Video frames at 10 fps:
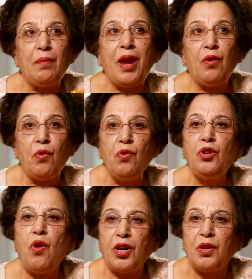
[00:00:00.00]
my own
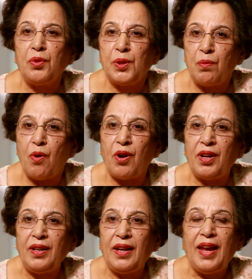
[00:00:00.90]
daughter was
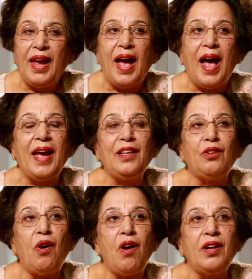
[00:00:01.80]
born, I
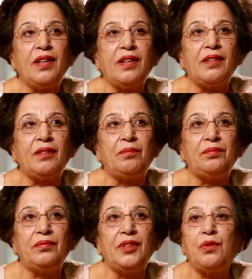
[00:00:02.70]
thought
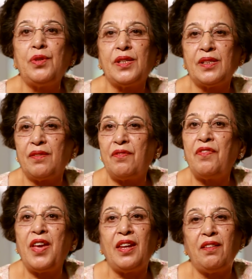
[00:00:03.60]
it was
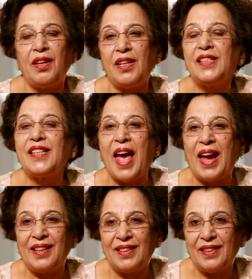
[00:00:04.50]
very, very
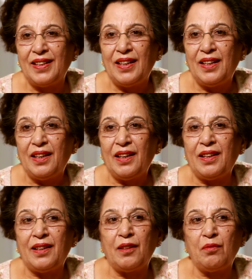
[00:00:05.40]
sad,
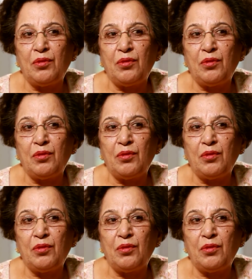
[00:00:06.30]
I